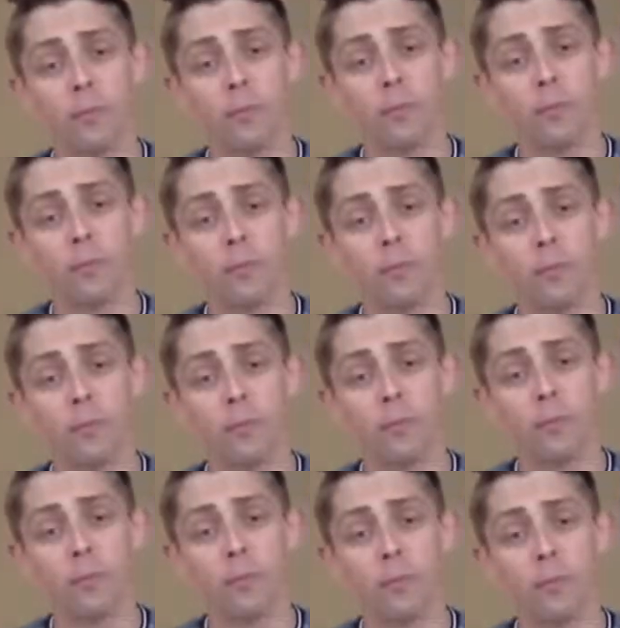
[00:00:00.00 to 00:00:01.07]
Clarence
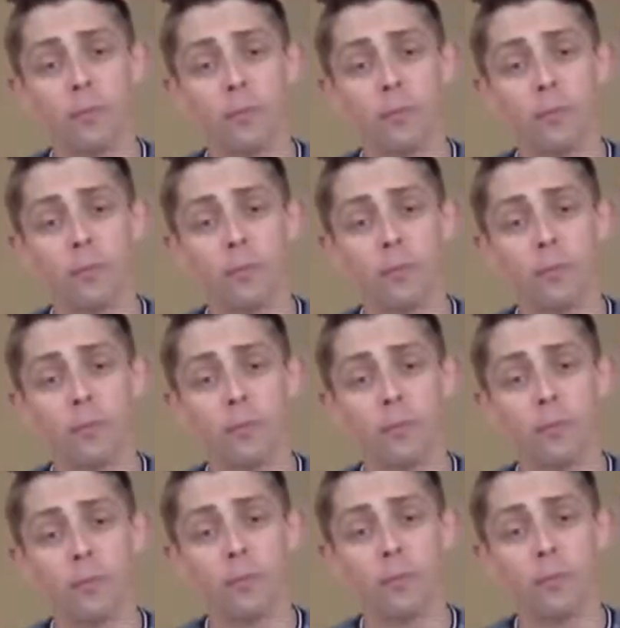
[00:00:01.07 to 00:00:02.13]
Thomas,
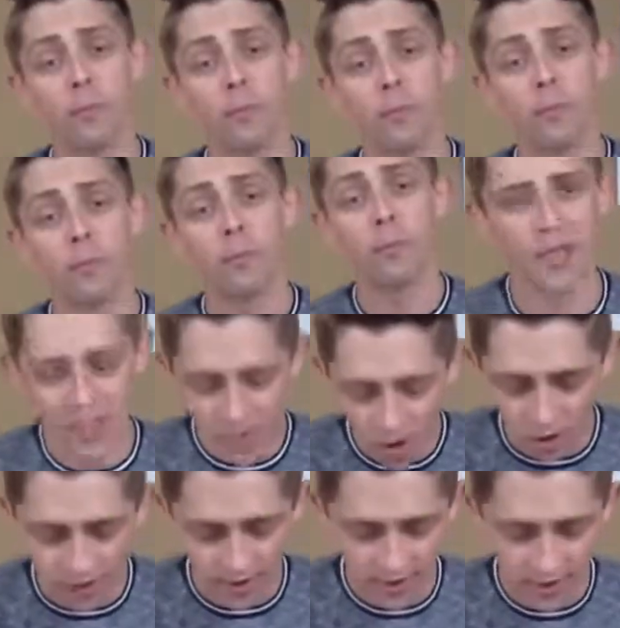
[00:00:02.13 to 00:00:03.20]
of sexual
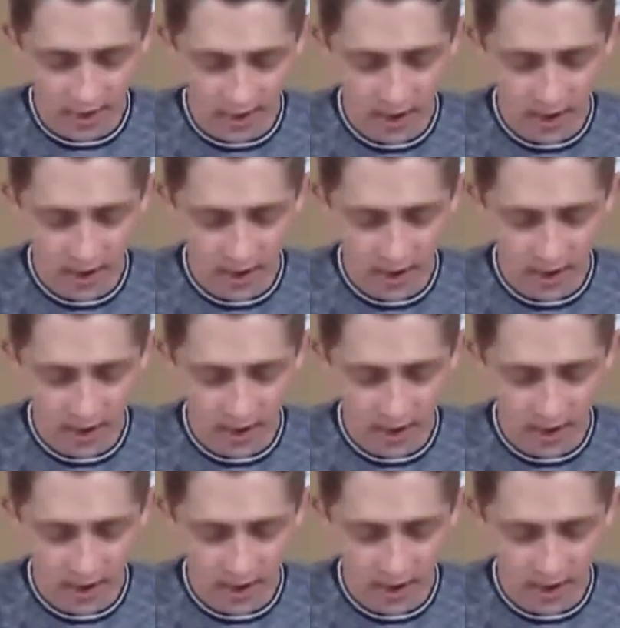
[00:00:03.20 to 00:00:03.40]
assault.